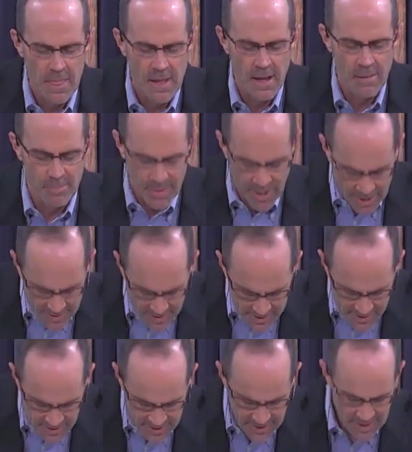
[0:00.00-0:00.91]
I pray
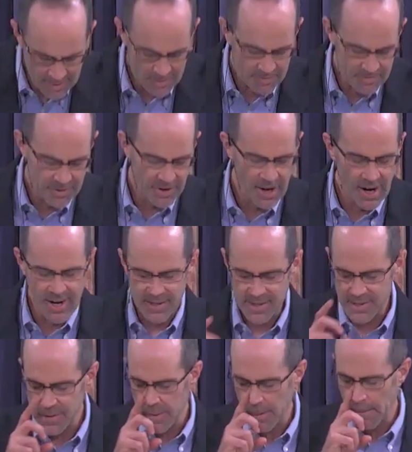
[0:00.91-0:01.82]
this in the name of
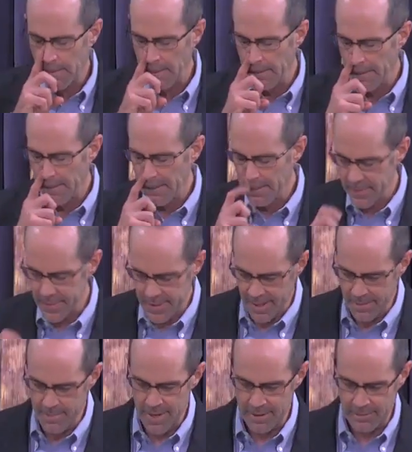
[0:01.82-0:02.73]
Christ.
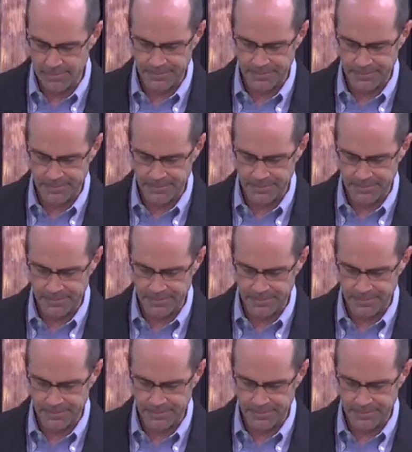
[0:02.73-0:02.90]
Amen.